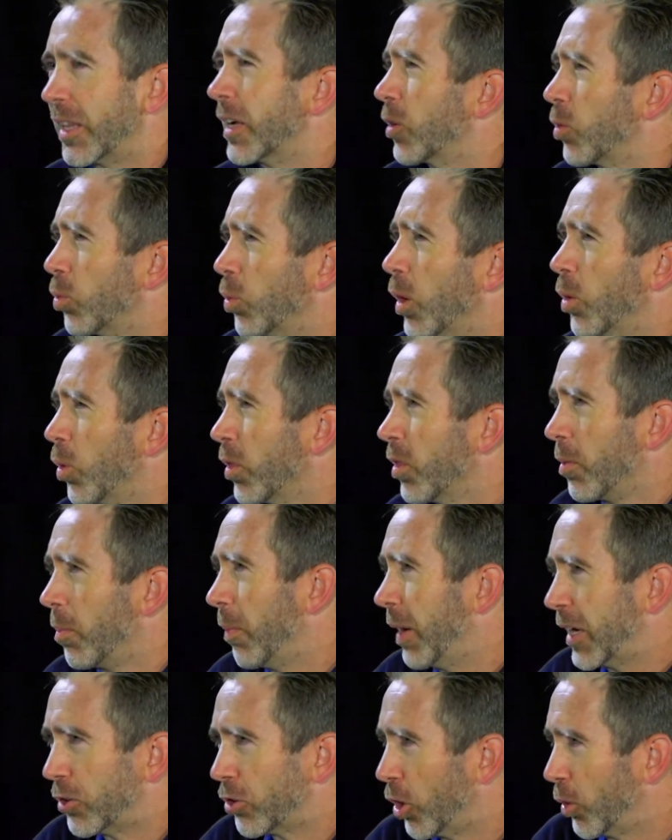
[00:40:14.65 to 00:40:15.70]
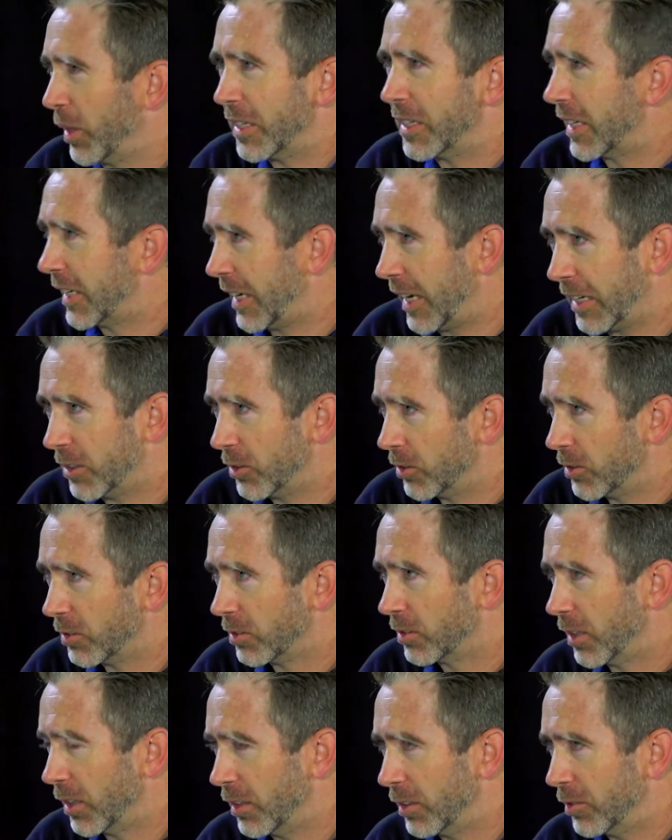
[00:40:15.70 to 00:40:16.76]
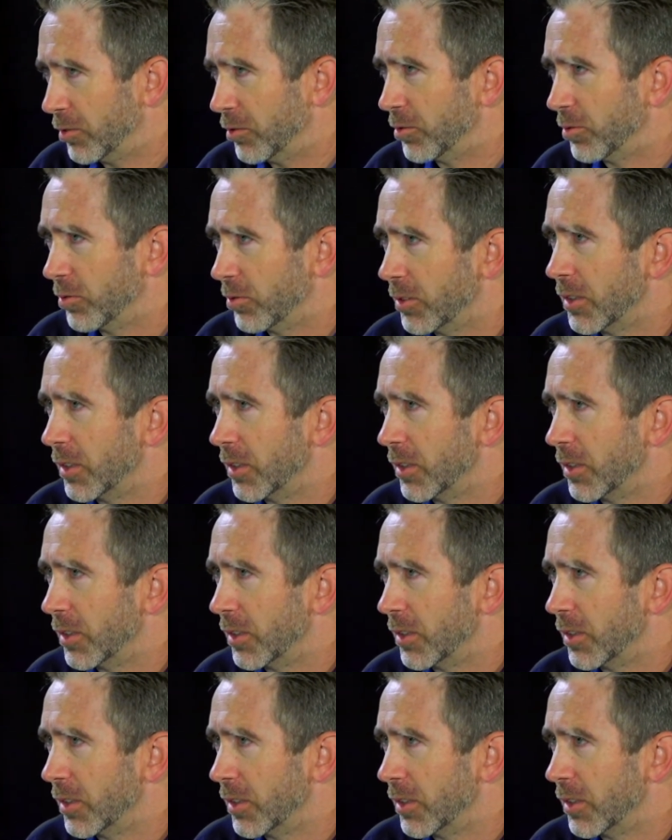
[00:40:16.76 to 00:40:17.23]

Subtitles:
Like, what were the micro indicators of